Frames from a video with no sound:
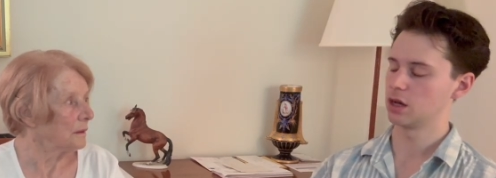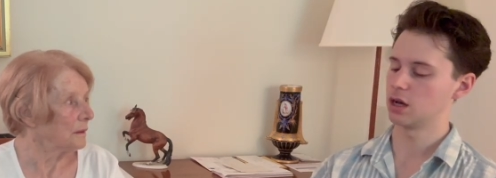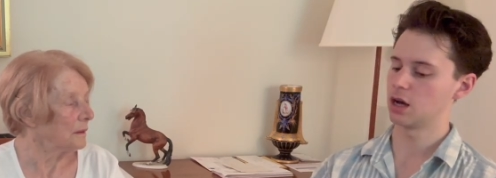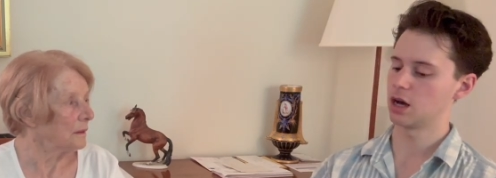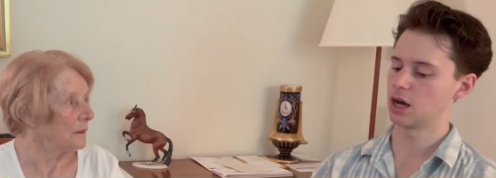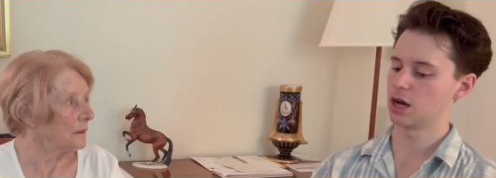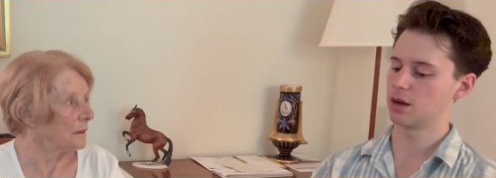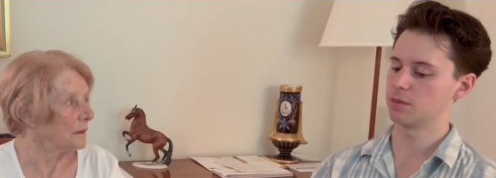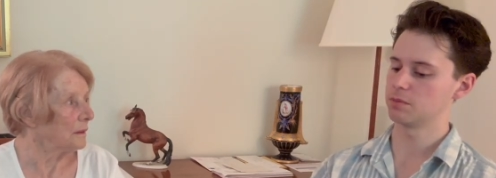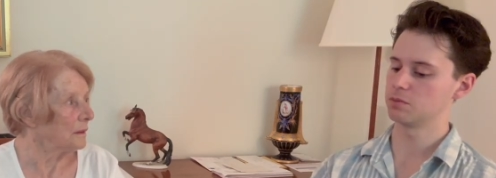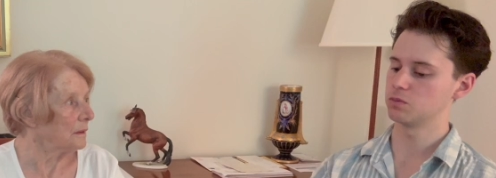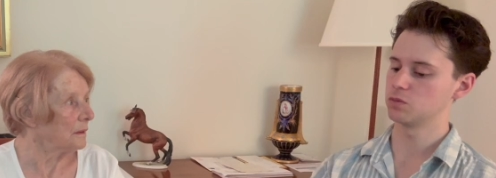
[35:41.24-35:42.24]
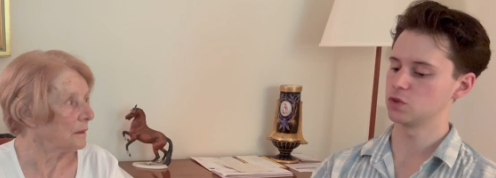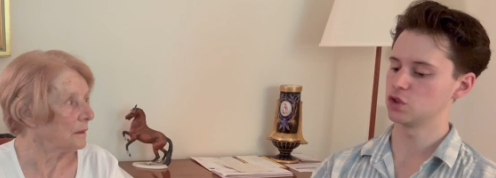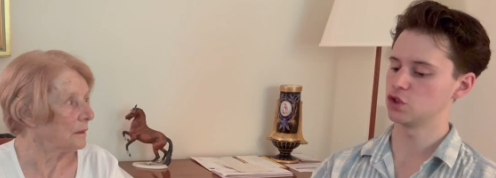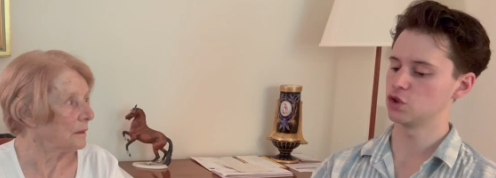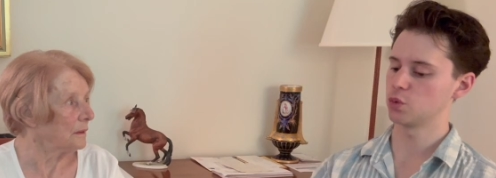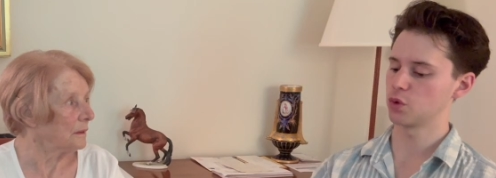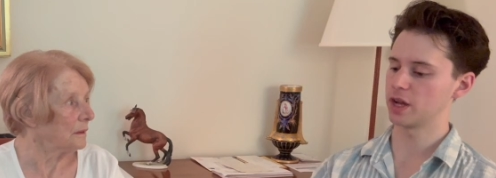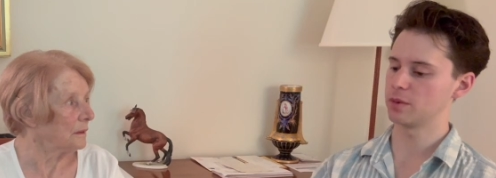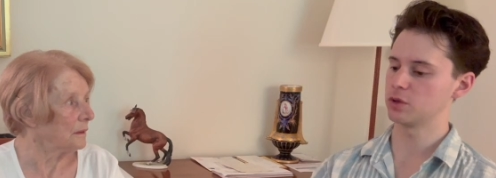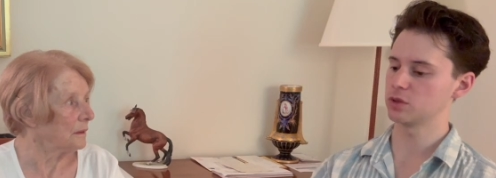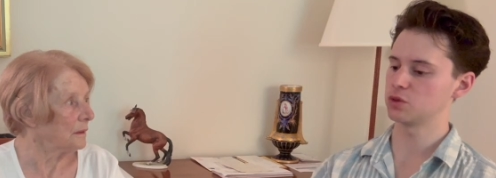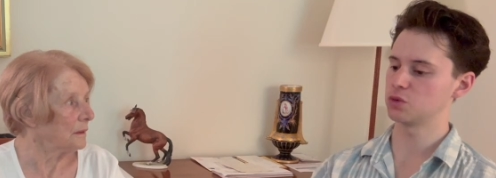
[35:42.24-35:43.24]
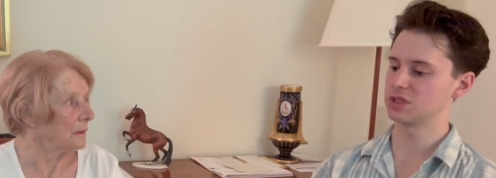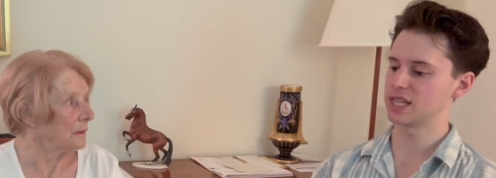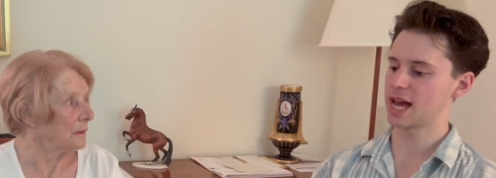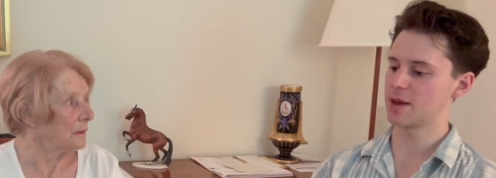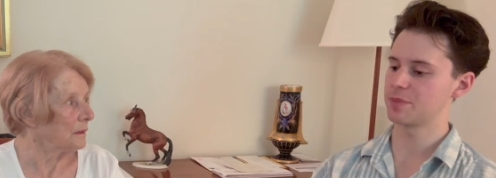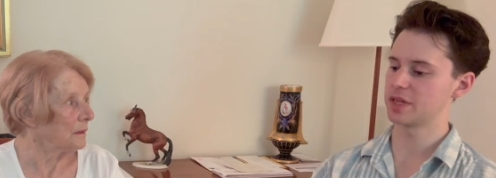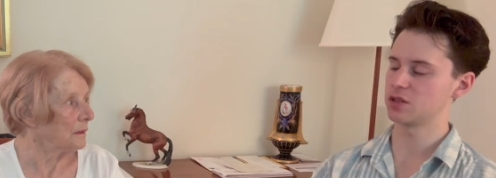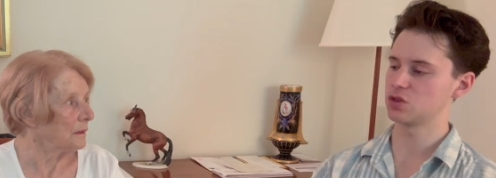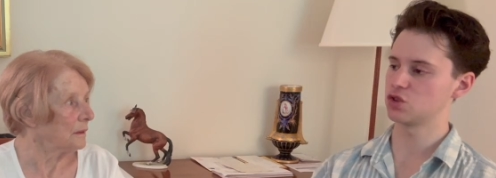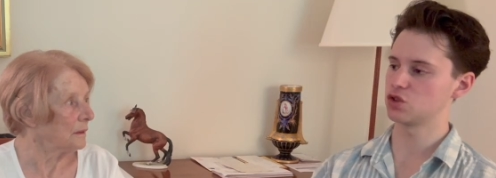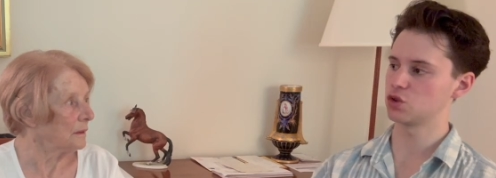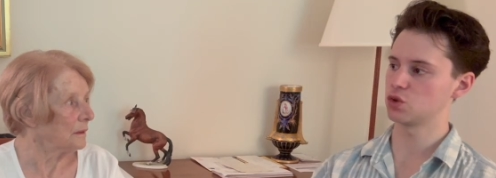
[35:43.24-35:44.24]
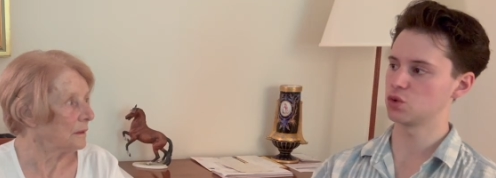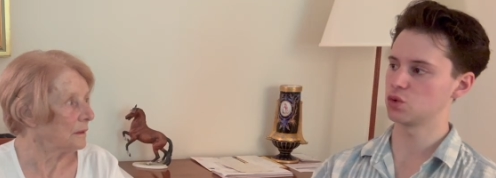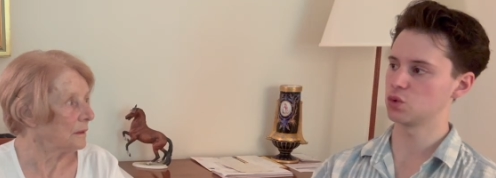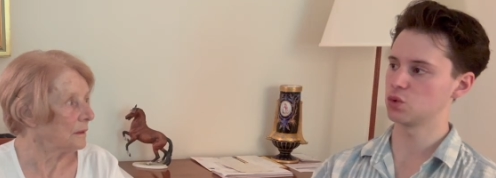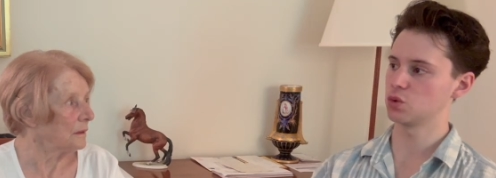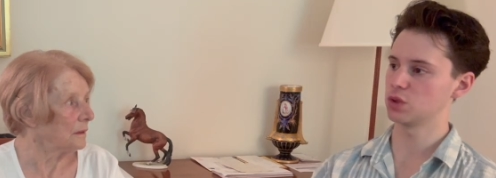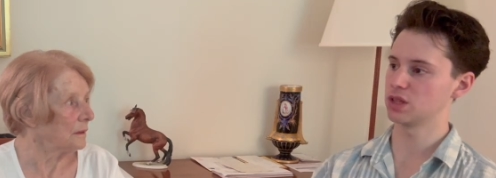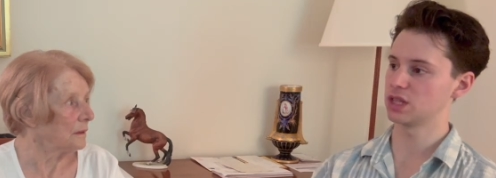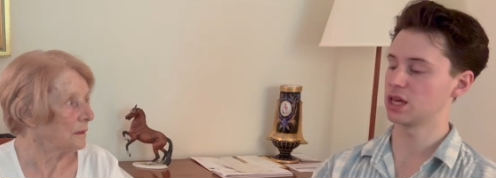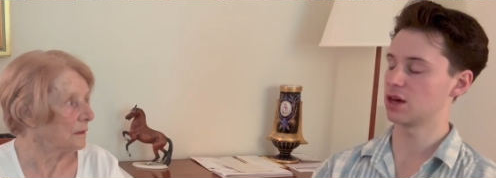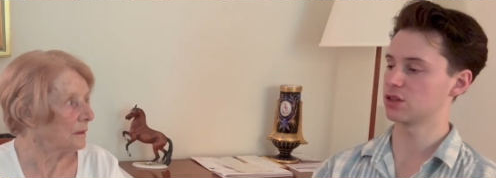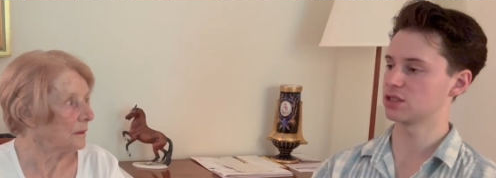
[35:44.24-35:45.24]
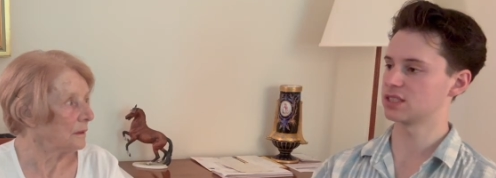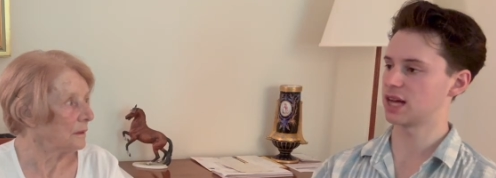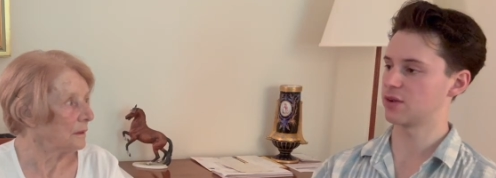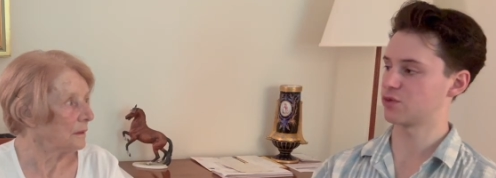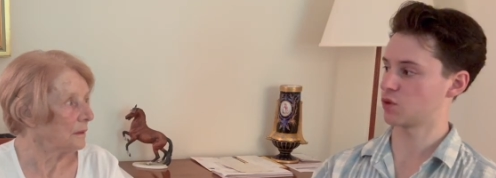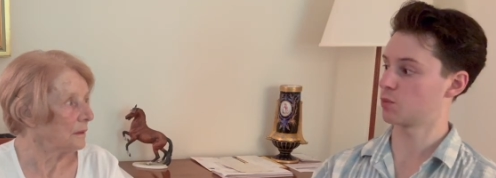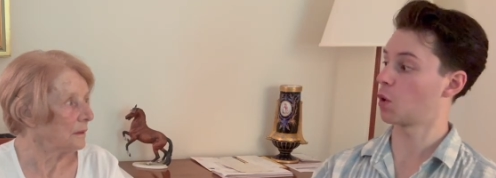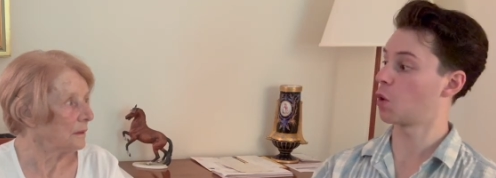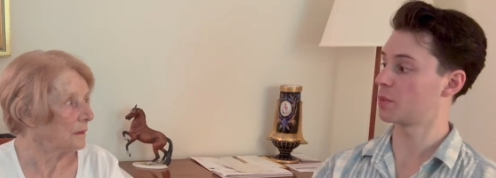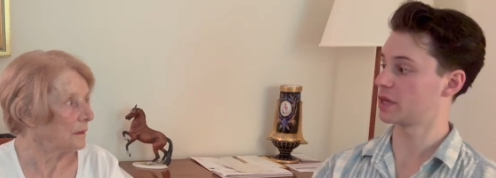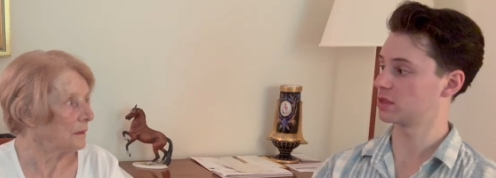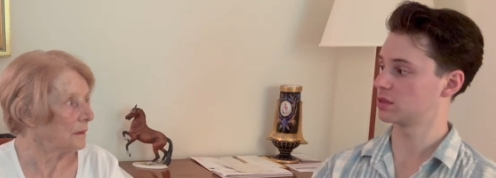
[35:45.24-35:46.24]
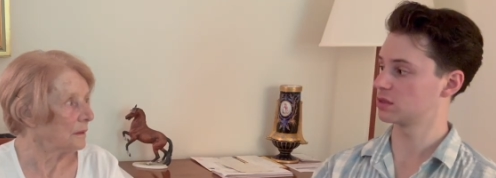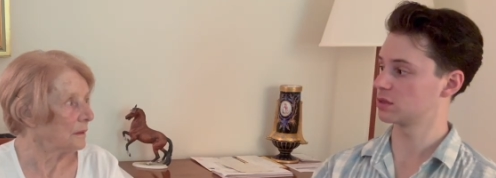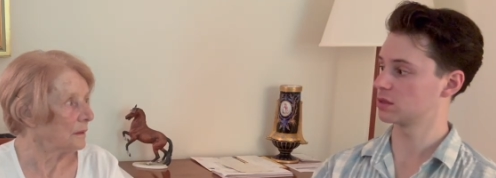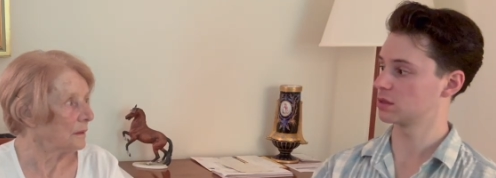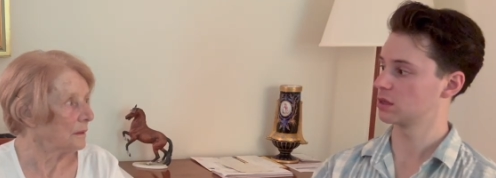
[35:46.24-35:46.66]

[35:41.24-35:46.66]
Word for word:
Speaker 1: um, you were able to tap into the other side for moments